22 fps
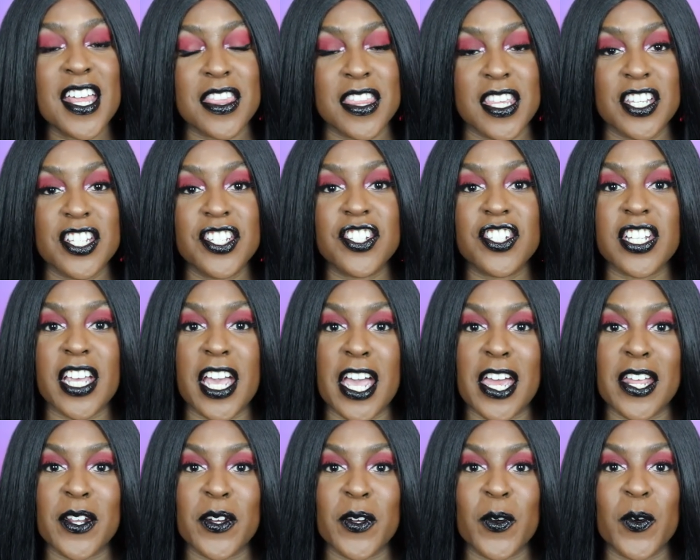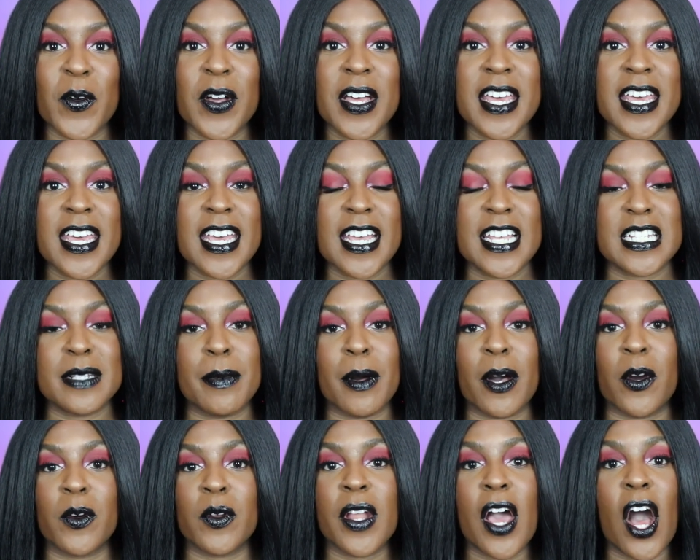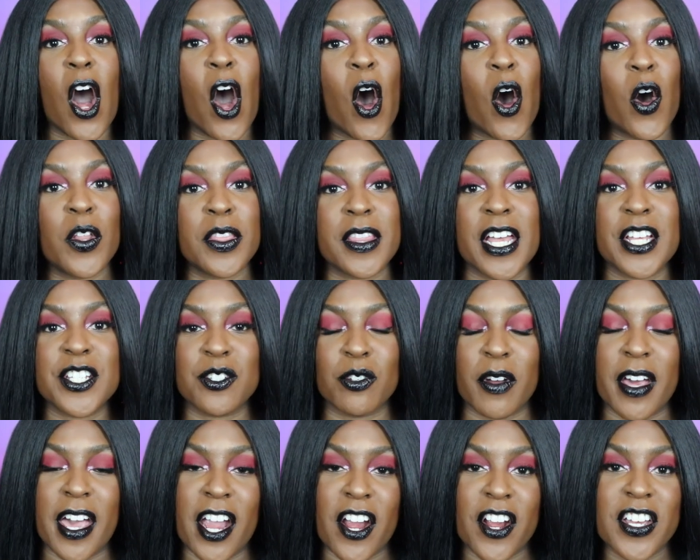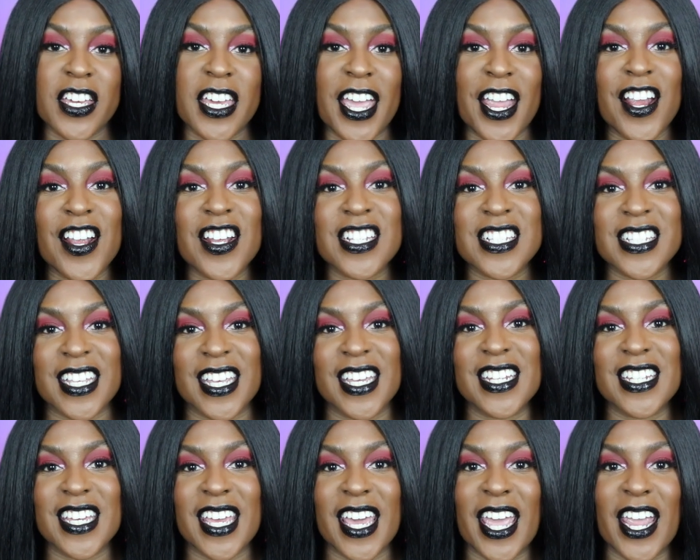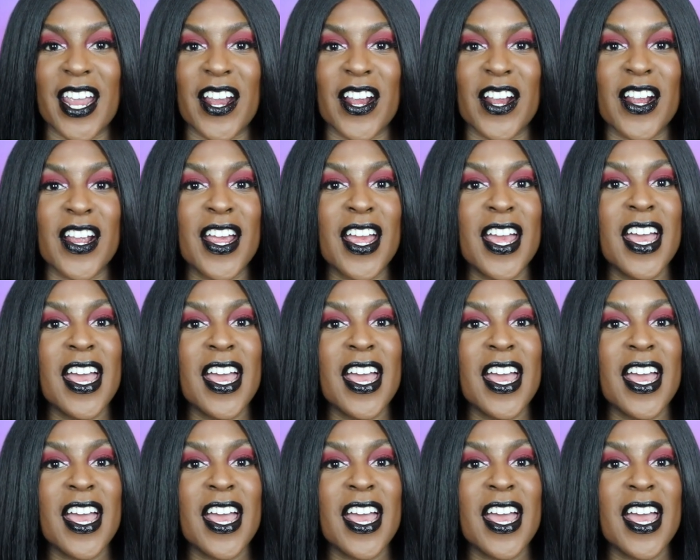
This channel is about all natural hair care, skin care,